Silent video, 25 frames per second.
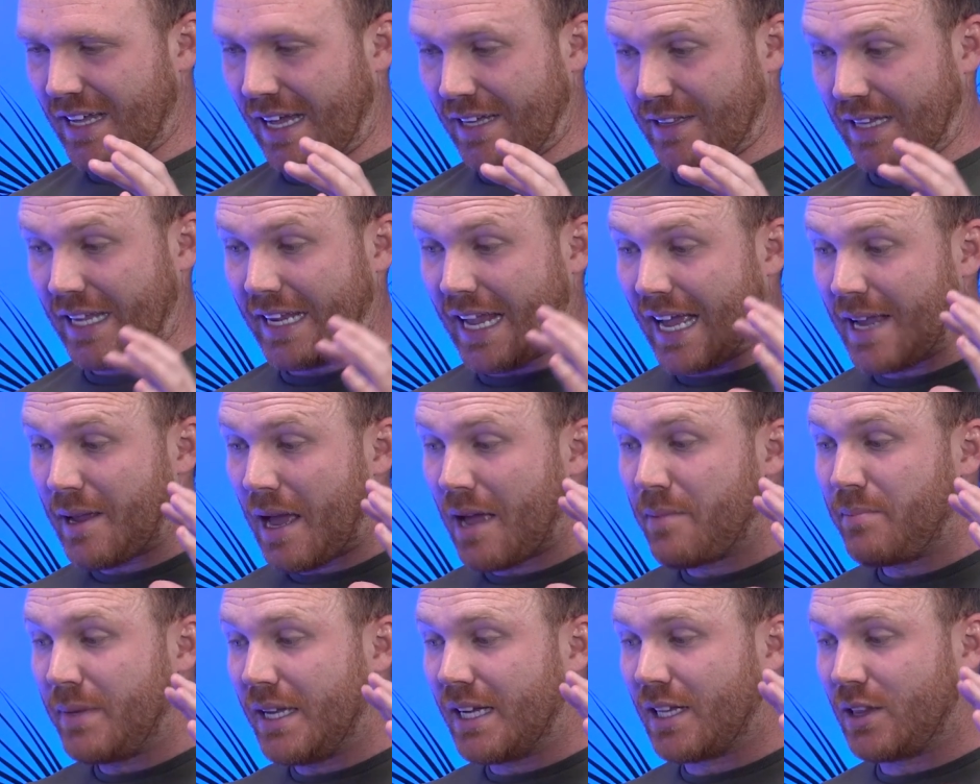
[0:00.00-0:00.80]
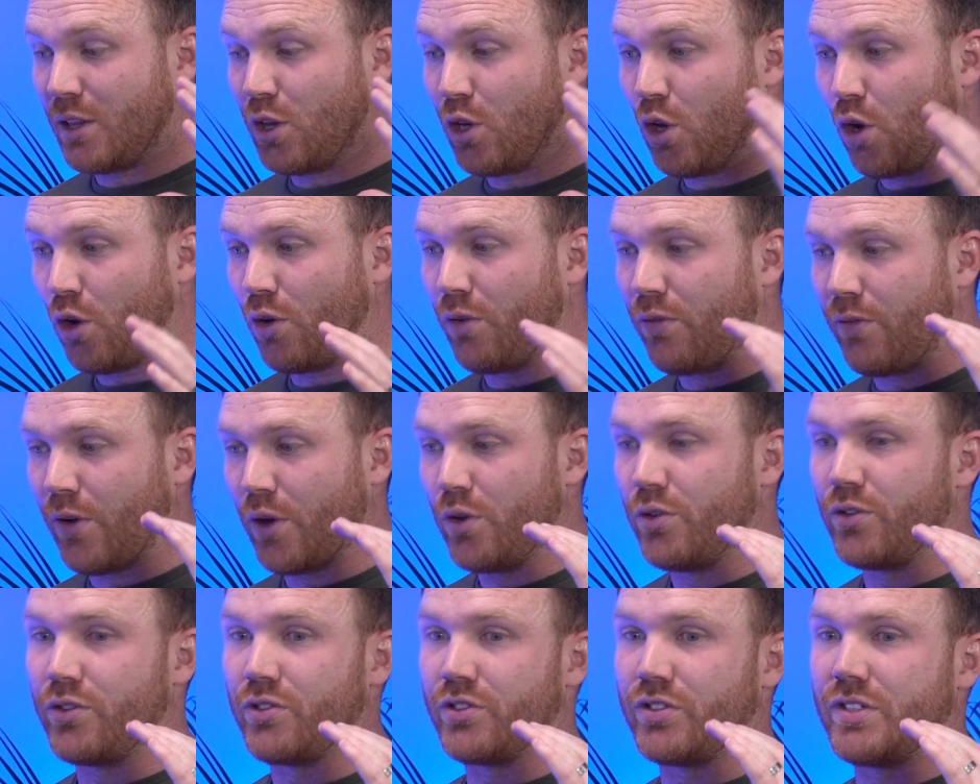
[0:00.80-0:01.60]
like, I meet a lot of
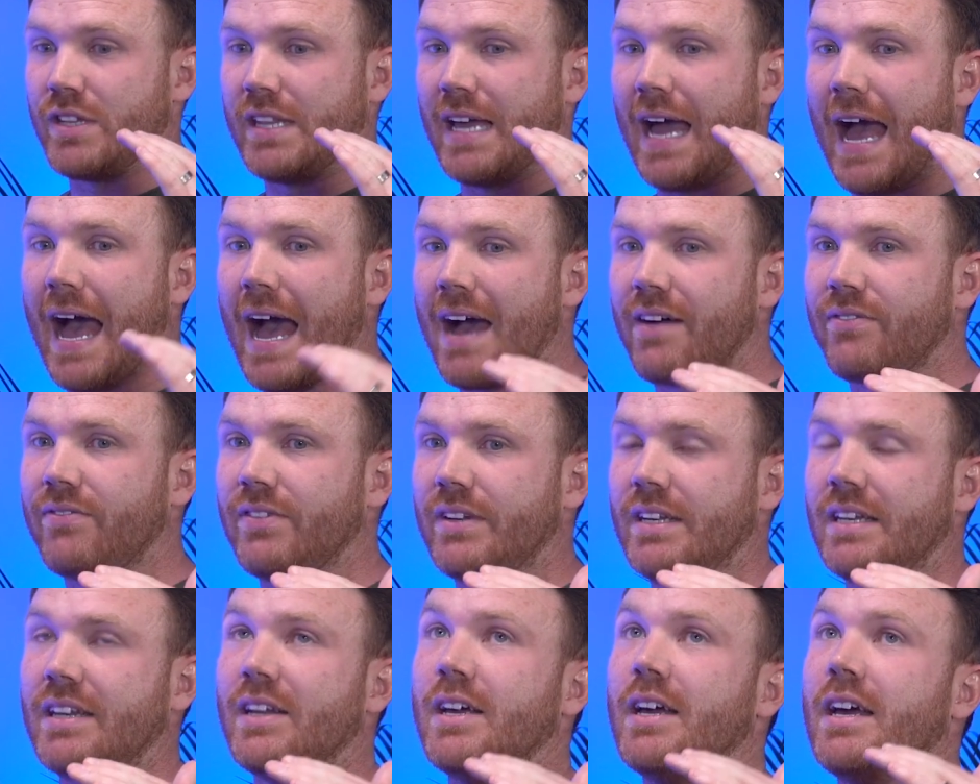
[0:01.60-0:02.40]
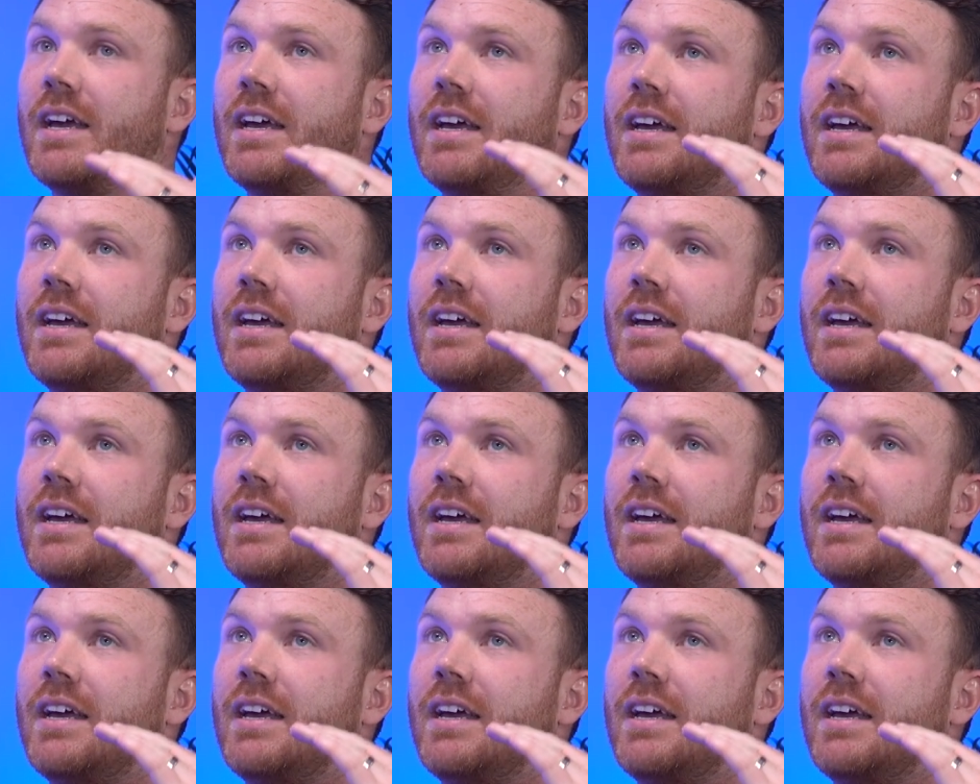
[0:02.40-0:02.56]
founders that haven't